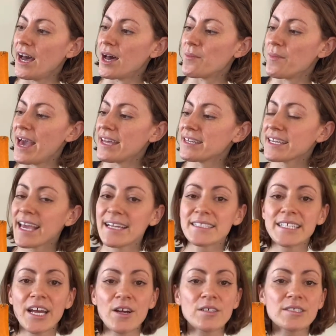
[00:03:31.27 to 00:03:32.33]
And
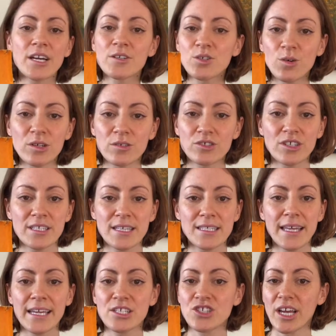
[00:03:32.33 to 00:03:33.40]
again, territorial
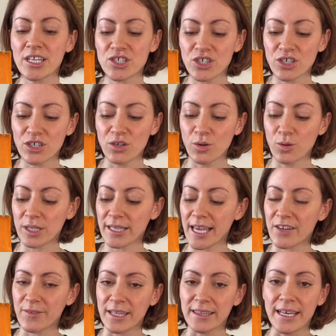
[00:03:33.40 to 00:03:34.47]
cheeses like Cheshire or
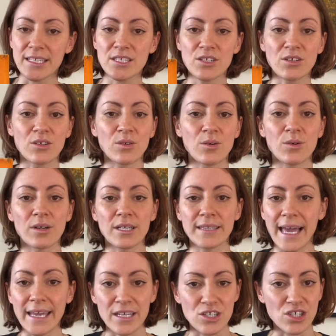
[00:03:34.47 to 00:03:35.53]
like Red Leicester or
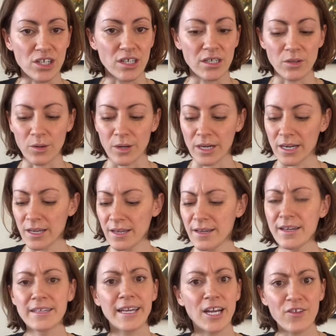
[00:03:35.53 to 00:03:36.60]
Lancashire or
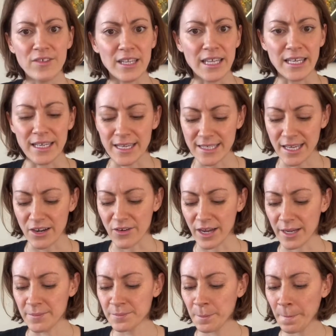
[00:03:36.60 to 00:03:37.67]
Caerphilly,
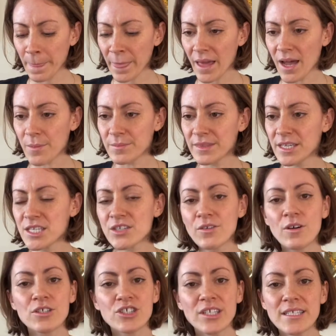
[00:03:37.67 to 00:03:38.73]
etc. These
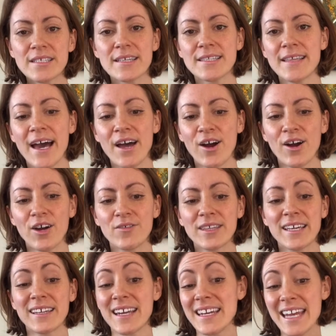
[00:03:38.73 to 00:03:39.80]
are all cheeses that are
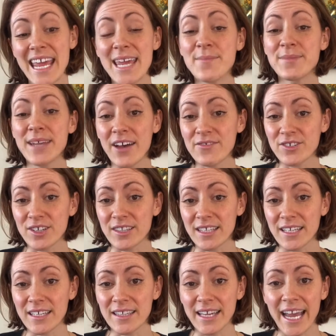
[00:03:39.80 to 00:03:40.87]
really kind of named after
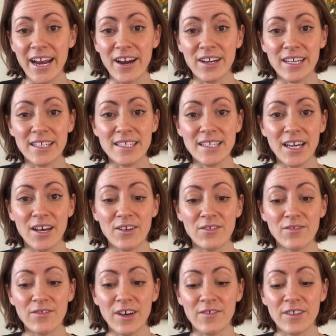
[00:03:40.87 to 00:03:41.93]
the areas
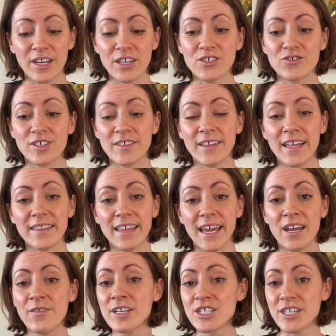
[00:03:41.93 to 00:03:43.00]
of the country that
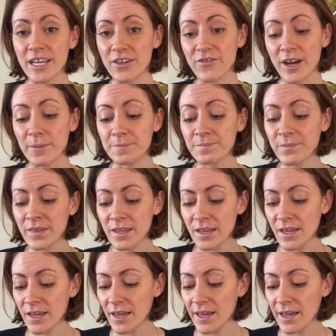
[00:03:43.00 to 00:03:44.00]
they originated from.